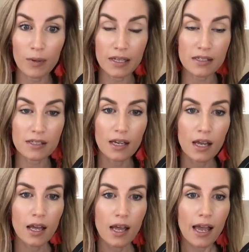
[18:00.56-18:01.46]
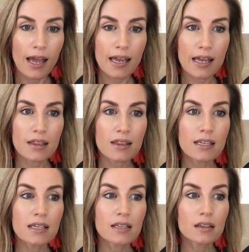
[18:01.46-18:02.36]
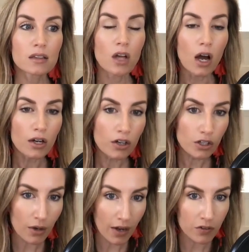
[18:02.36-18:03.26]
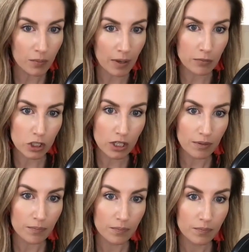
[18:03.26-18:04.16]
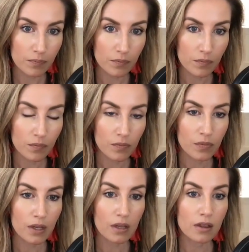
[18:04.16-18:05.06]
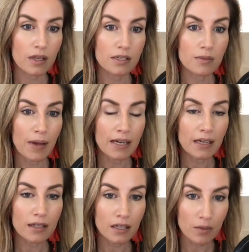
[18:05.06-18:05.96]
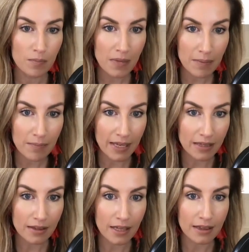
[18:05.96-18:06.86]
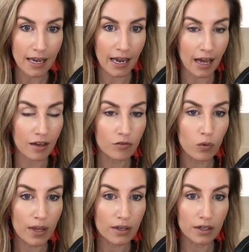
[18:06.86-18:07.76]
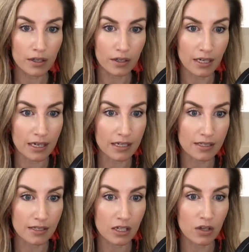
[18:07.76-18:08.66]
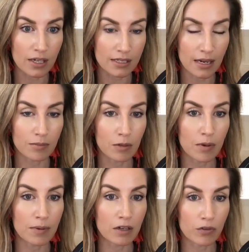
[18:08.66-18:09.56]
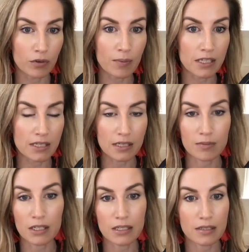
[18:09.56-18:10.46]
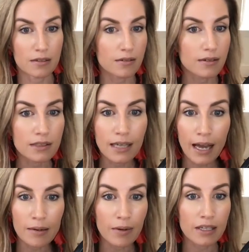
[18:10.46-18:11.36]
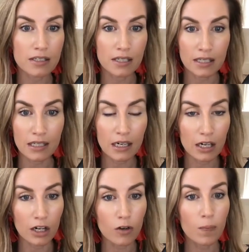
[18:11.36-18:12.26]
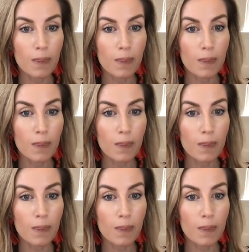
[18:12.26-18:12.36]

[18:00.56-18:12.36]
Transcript: months? And the longer you have your membership, depending on the commitment that they have, whether it is, that time commitment of 3 months, 6 months, 9 months, a year,